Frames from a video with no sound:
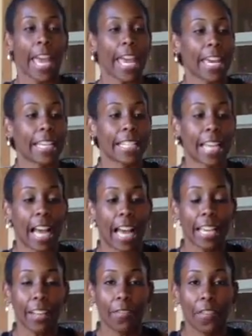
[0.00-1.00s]
and I
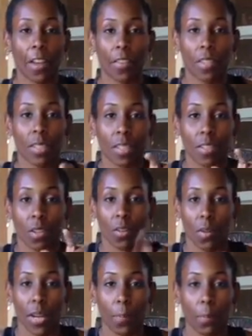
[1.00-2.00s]
have found this is a
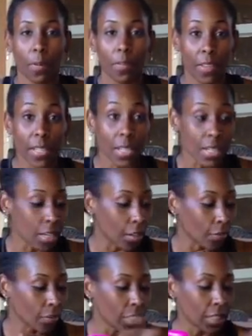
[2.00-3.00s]
great
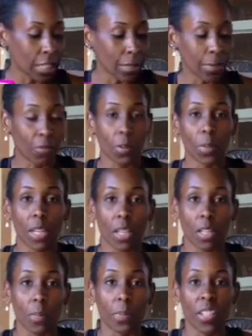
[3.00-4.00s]
preventative to keep me from
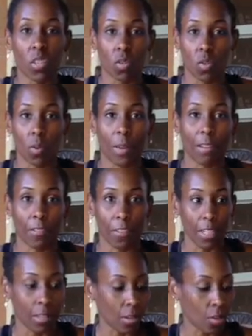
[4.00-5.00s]
getting the blisters on my
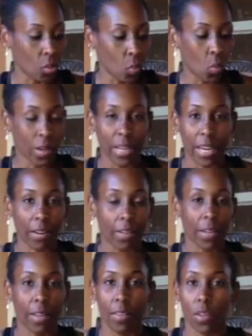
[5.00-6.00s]
feet. There's one
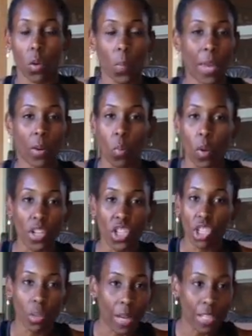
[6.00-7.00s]
area that no matter what
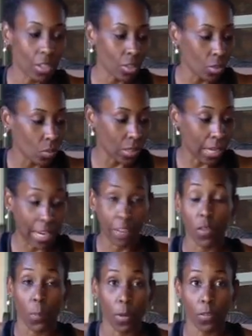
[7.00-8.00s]
shoe I do, and I have
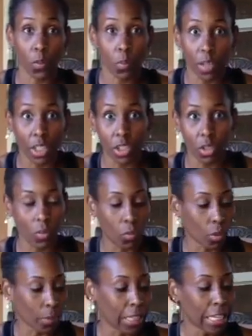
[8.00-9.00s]
the perfect running shoe
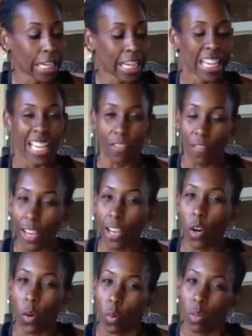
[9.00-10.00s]
for me, if I
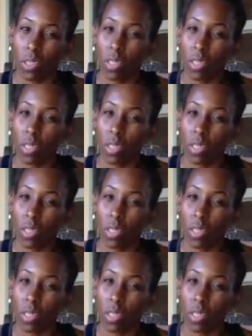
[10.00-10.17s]
go